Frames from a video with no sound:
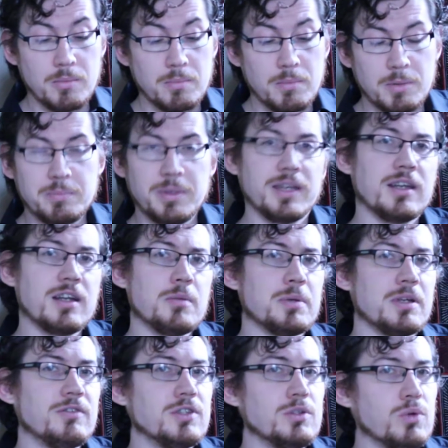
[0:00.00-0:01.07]
But pick it up
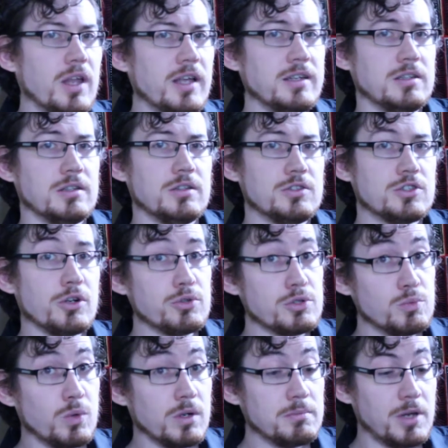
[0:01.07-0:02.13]
if you like
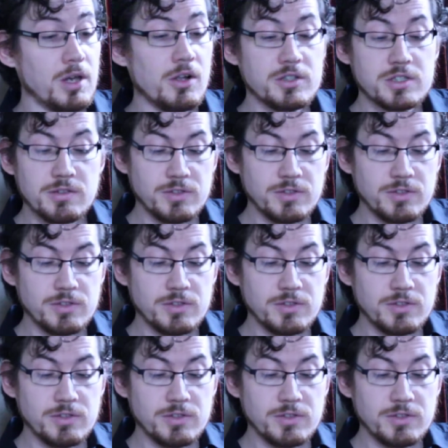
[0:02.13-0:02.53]
Chosen One plots,